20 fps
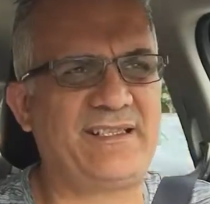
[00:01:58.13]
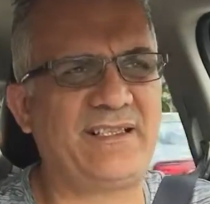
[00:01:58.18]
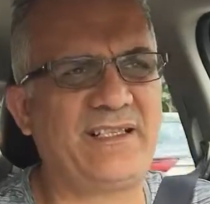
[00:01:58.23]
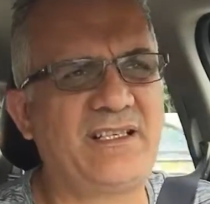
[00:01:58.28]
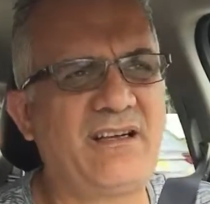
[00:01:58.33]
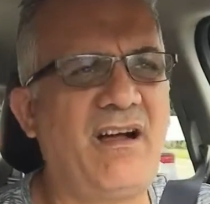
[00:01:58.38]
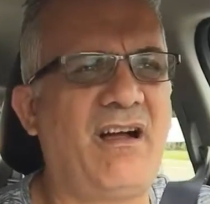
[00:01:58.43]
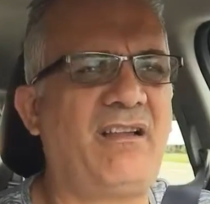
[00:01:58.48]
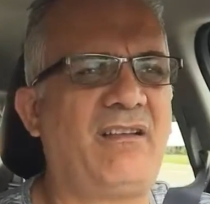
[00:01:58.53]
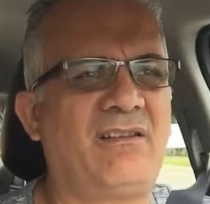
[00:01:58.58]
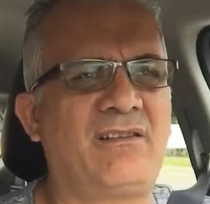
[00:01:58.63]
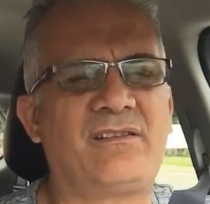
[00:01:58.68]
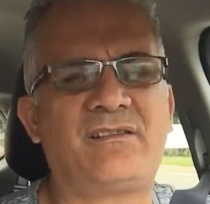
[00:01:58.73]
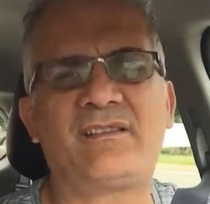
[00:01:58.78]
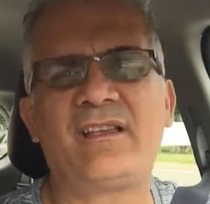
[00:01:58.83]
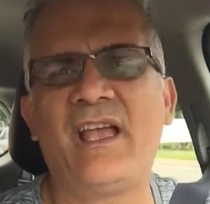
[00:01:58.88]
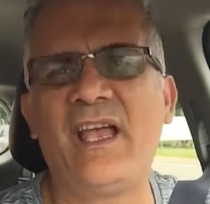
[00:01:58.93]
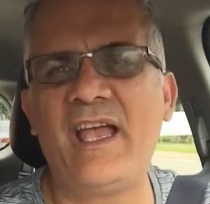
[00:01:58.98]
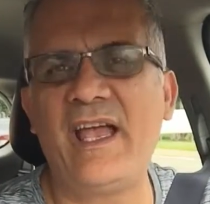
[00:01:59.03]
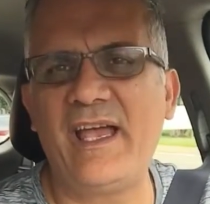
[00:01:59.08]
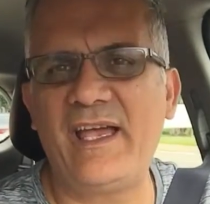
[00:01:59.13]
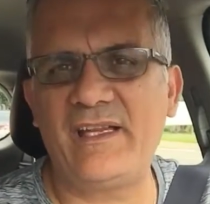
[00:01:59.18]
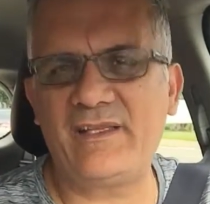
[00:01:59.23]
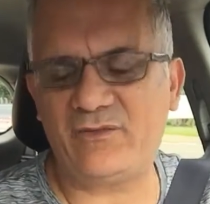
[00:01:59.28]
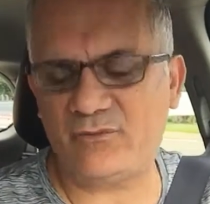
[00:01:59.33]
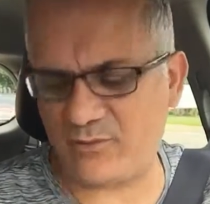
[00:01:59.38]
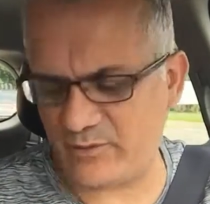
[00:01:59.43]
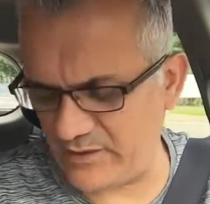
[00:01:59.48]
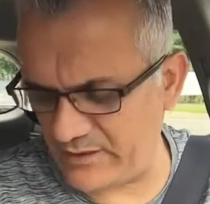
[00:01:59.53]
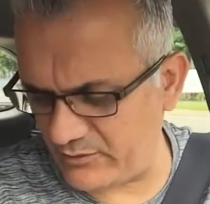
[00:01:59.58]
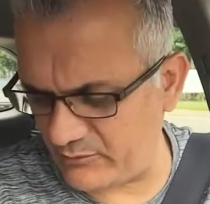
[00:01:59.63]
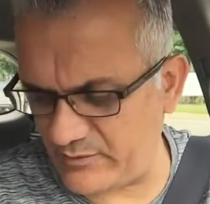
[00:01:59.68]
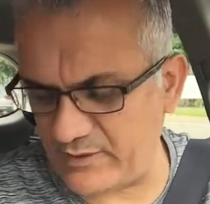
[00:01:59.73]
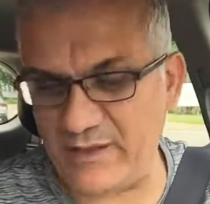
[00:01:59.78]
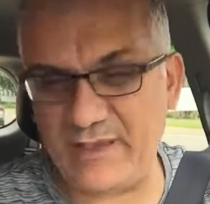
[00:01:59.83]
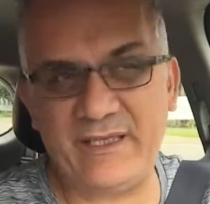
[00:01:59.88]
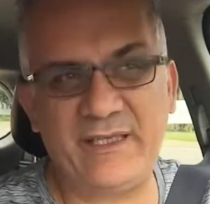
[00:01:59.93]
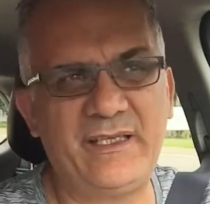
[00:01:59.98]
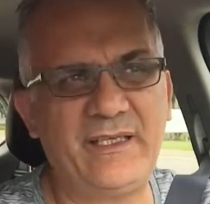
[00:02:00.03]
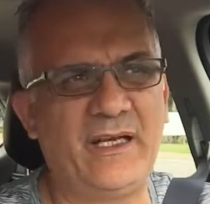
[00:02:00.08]
and colors. It's really,
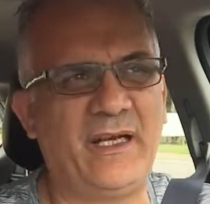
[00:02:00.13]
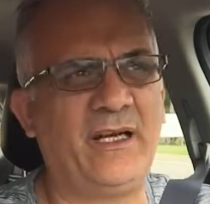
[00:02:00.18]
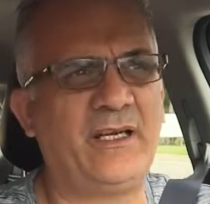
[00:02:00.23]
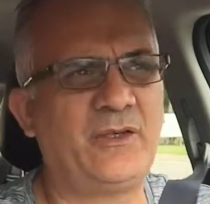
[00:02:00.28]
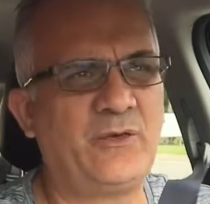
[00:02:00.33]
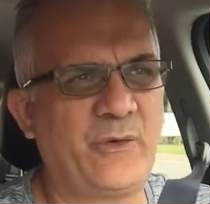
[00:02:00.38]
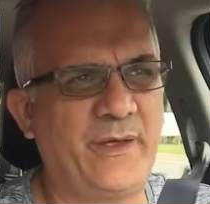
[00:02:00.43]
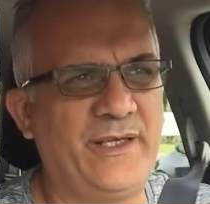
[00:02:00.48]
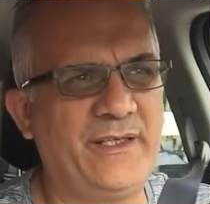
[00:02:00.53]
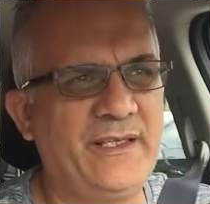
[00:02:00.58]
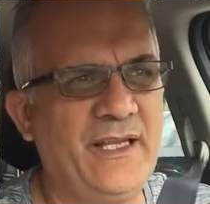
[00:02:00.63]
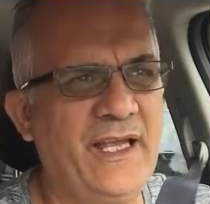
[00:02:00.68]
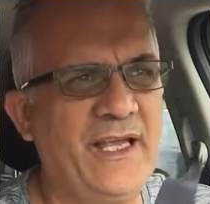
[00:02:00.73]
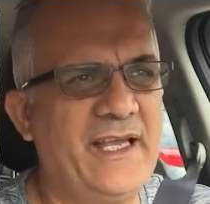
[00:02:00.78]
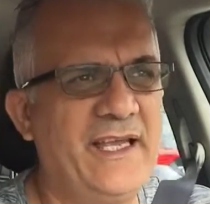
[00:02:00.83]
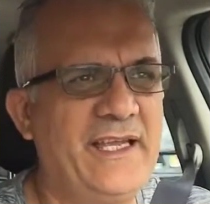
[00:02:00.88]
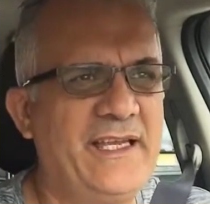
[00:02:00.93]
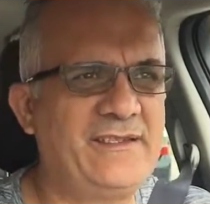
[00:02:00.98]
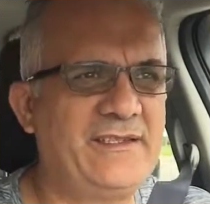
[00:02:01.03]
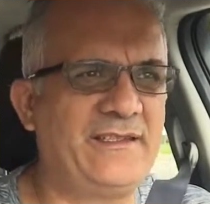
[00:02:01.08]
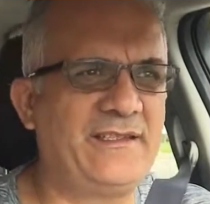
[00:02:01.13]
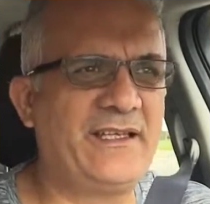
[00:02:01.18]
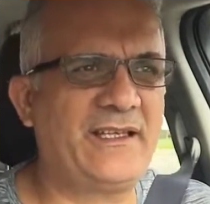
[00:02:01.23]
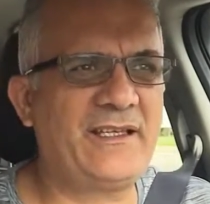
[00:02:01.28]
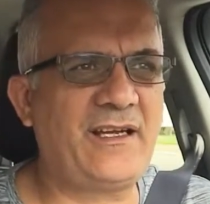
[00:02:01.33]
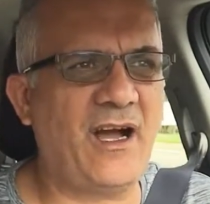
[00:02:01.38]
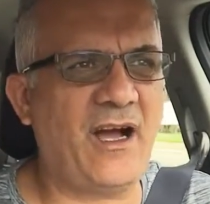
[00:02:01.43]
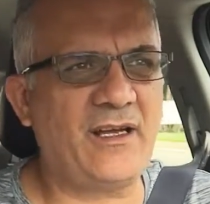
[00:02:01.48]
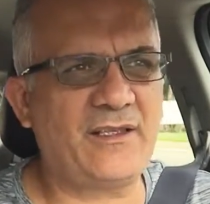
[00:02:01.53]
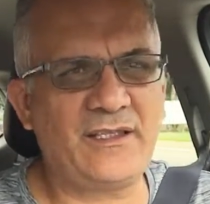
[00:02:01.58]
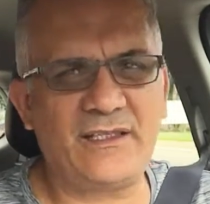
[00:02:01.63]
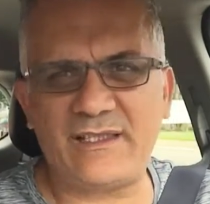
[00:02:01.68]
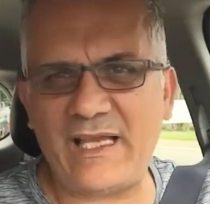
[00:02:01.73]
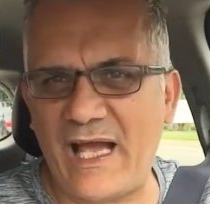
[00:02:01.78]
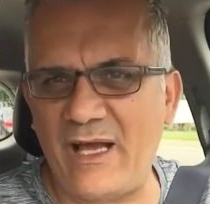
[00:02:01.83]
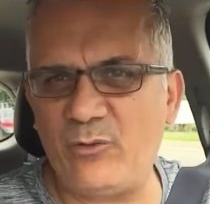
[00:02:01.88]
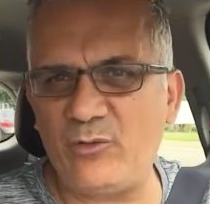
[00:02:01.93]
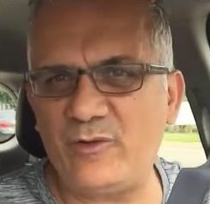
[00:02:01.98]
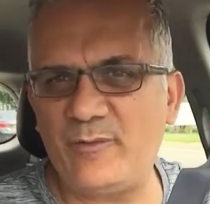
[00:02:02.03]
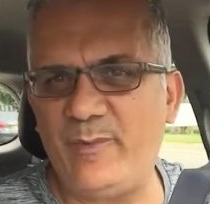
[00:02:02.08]
really uh, great. Is it a car that
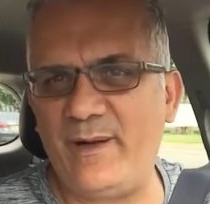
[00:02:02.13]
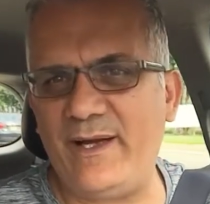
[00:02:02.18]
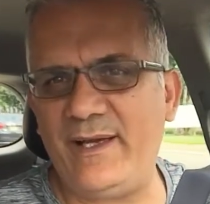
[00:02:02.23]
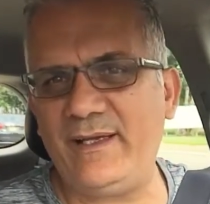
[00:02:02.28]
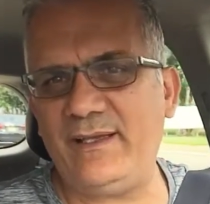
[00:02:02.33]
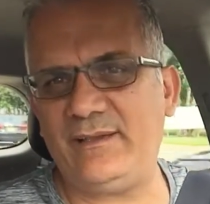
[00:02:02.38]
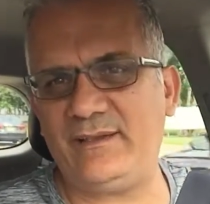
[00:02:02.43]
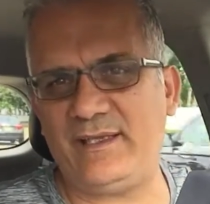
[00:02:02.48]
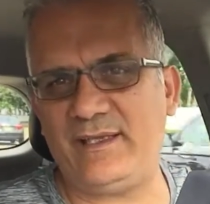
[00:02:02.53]
I would buy?